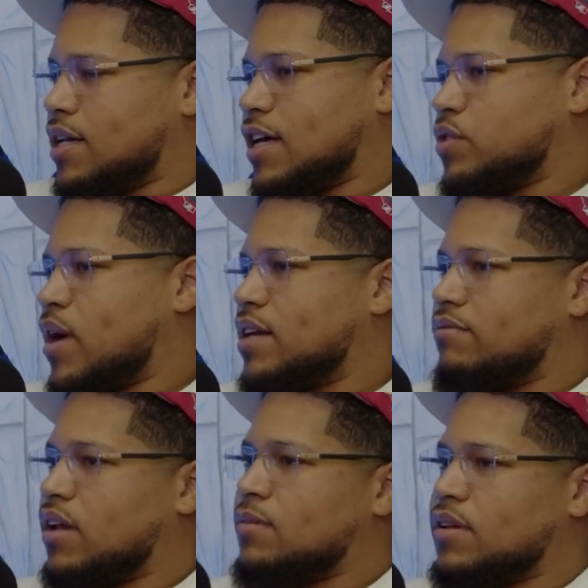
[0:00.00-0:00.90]
And that's why I
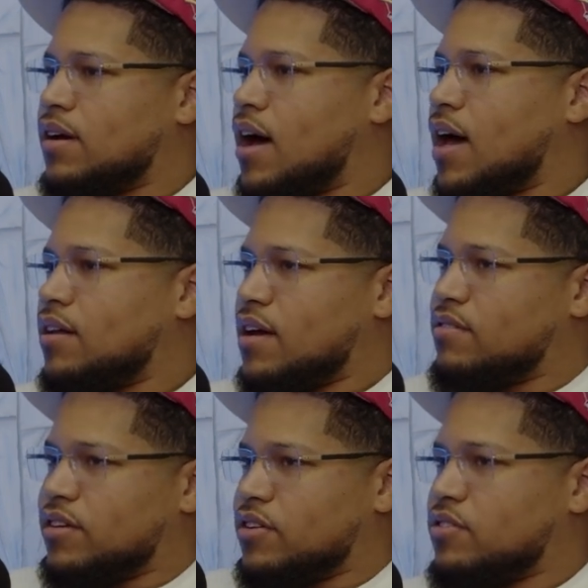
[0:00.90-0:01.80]
developed a lot of online
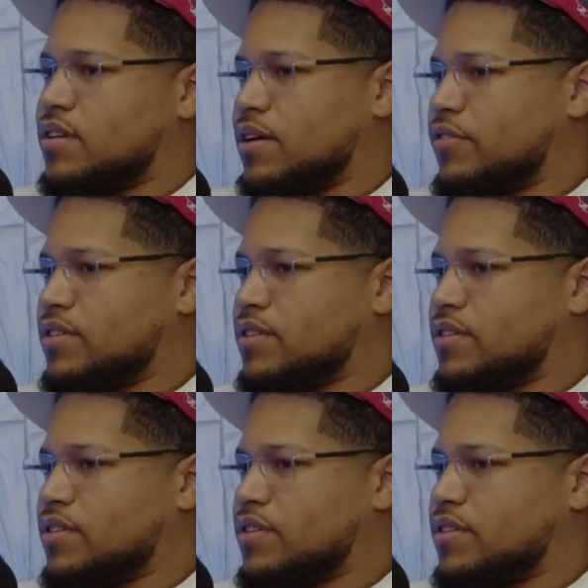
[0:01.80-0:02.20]
skills, like for